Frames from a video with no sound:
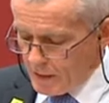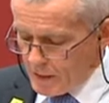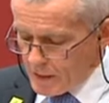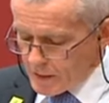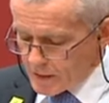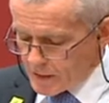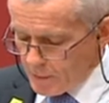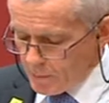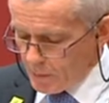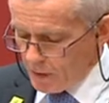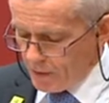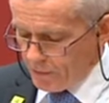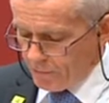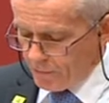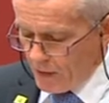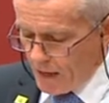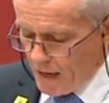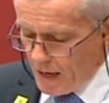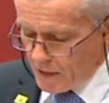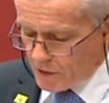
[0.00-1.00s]
Similarly
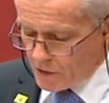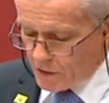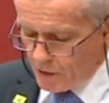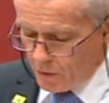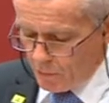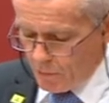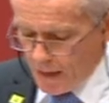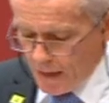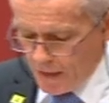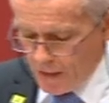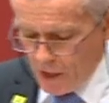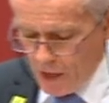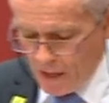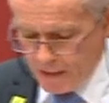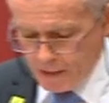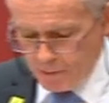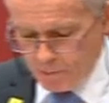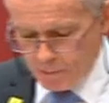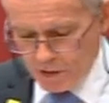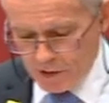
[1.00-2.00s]
for housing, around
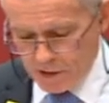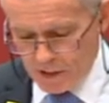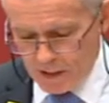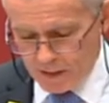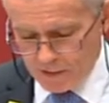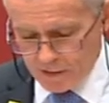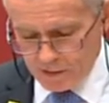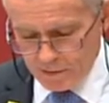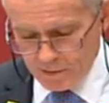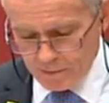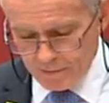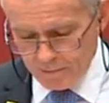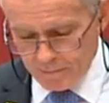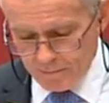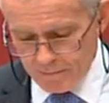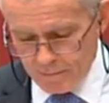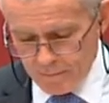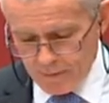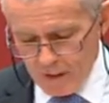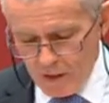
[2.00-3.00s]
90%.
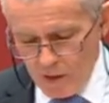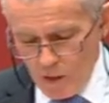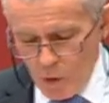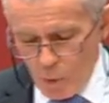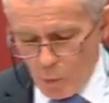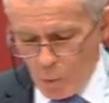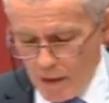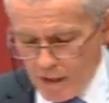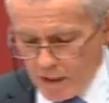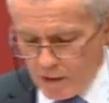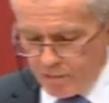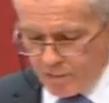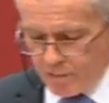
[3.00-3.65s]
We could